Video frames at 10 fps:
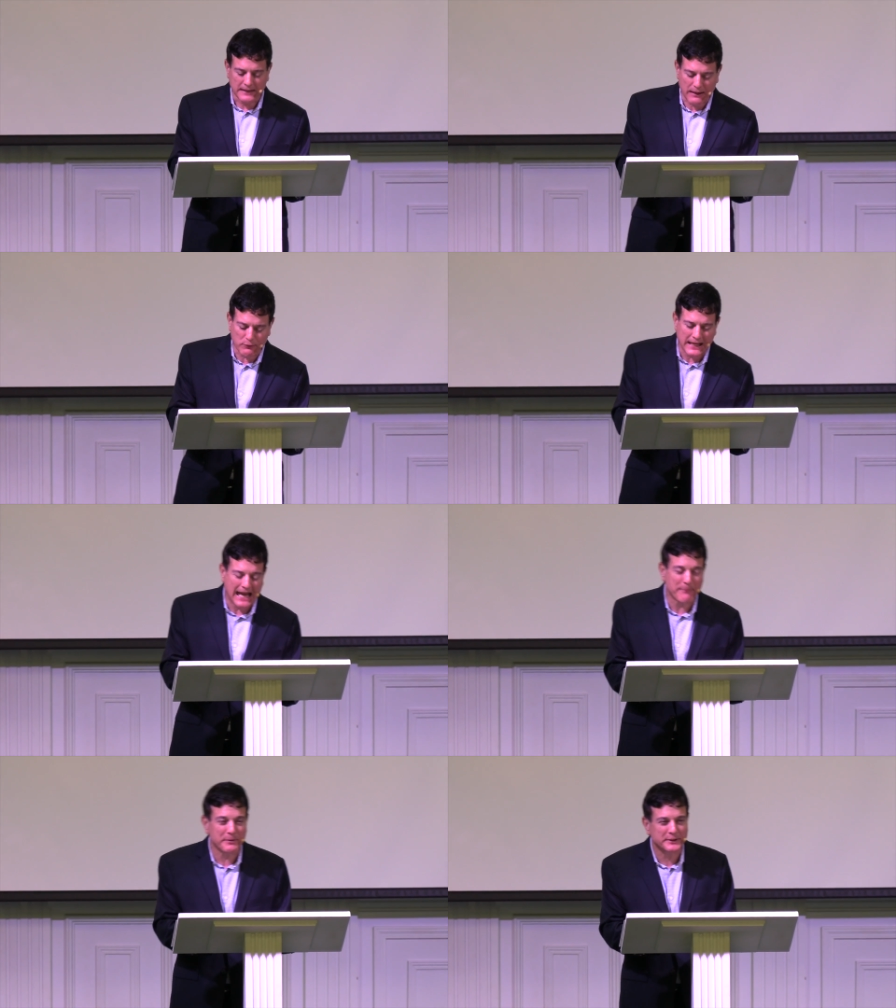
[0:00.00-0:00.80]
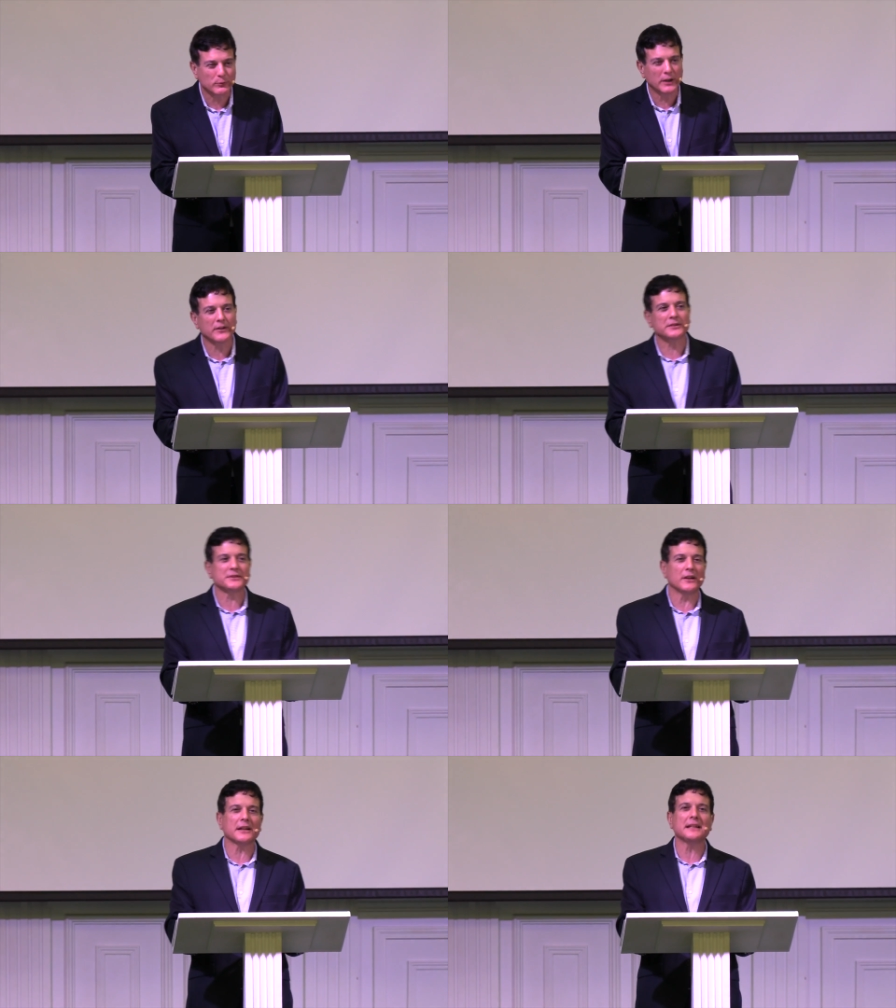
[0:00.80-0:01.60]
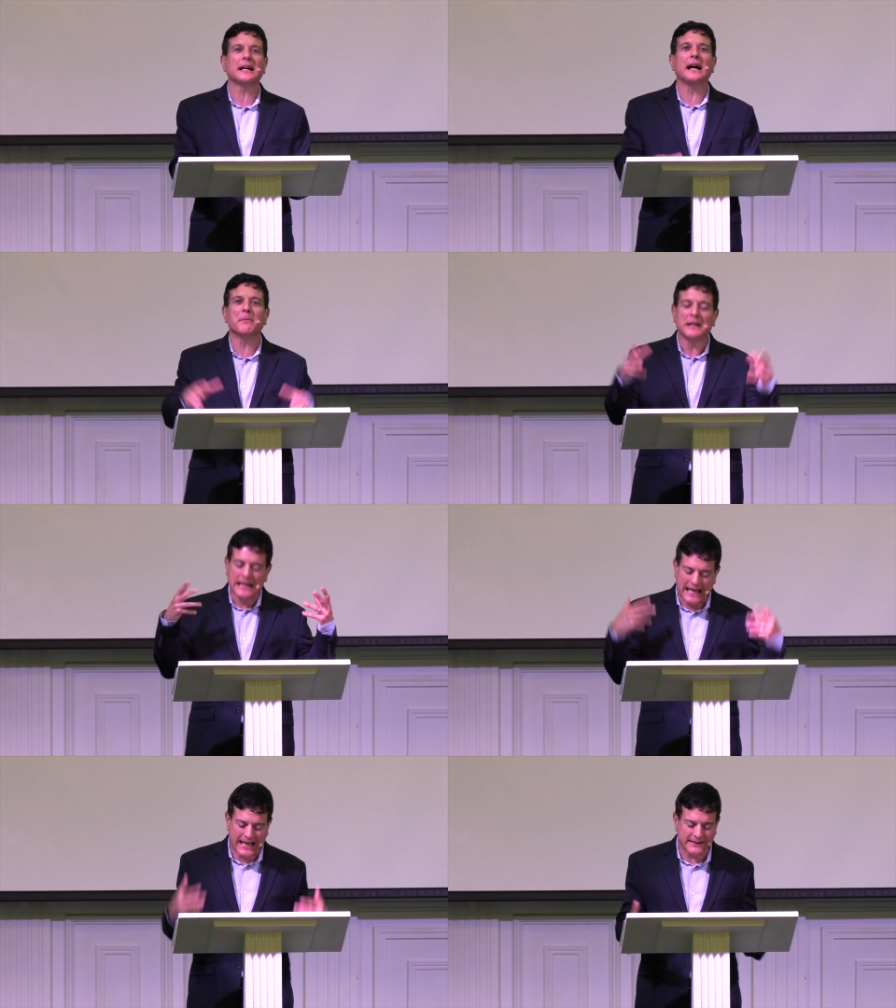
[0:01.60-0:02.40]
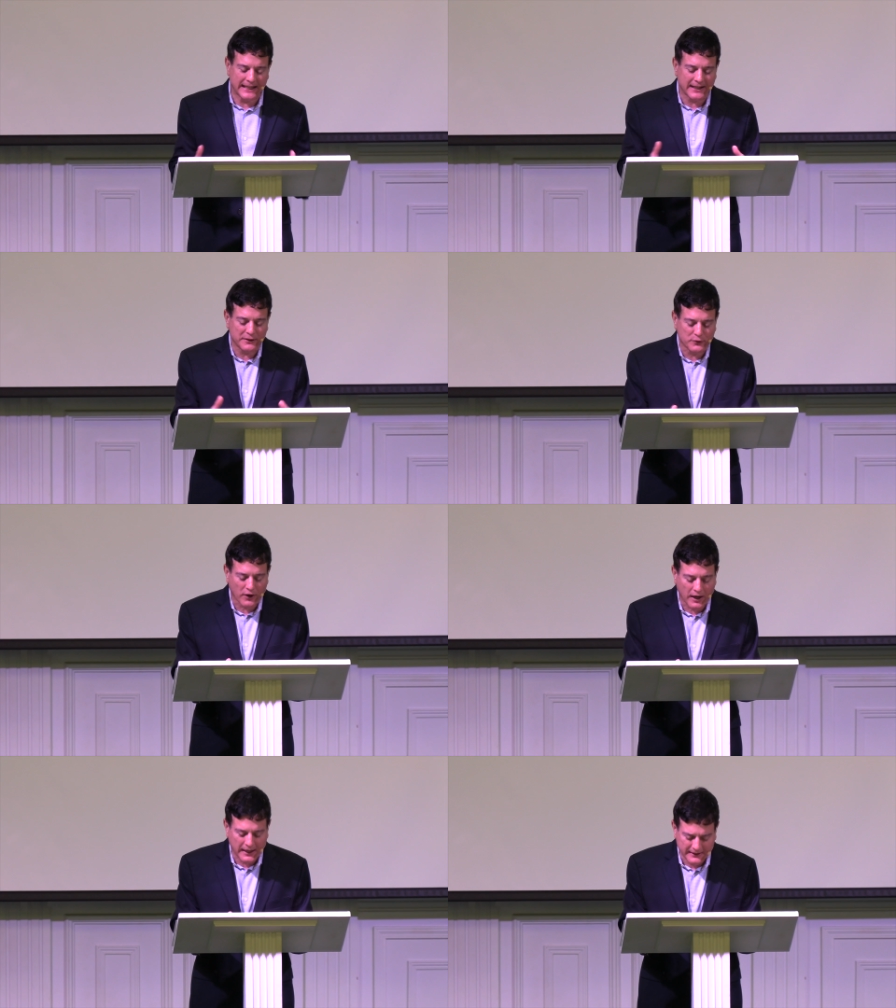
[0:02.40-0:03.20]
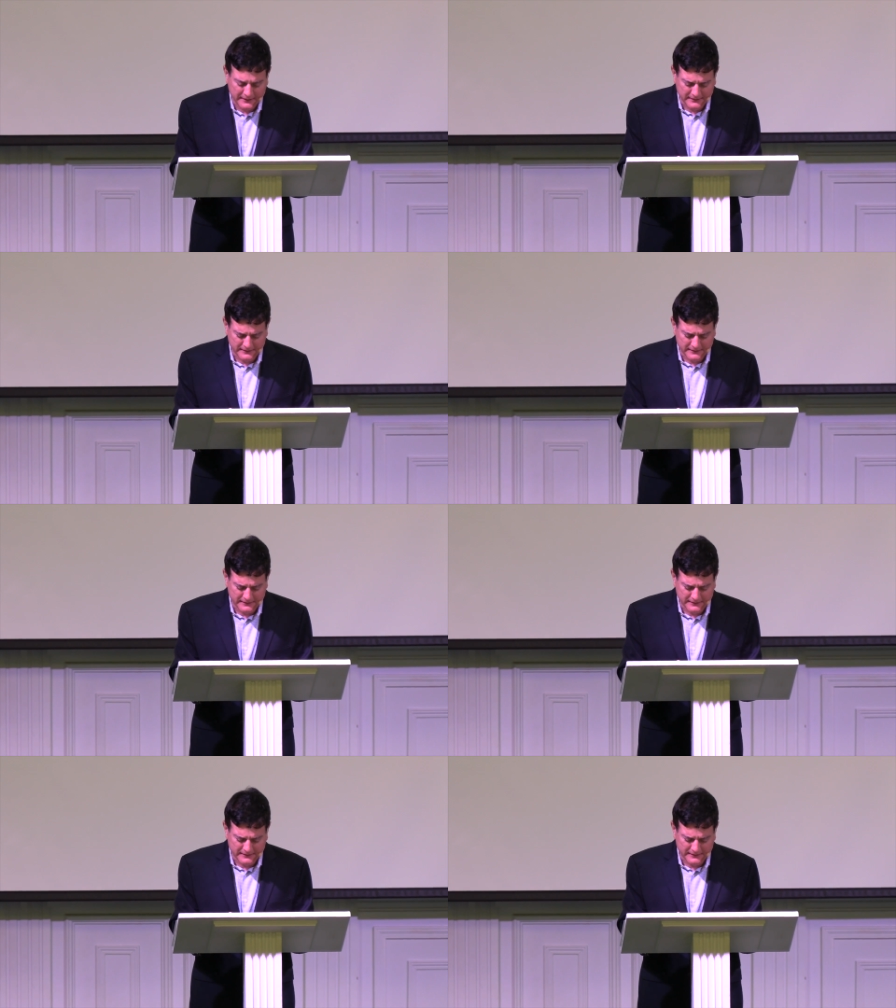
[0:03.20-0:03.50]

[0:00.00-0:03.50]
And what happens? Well, they're stuck in time and they get dry.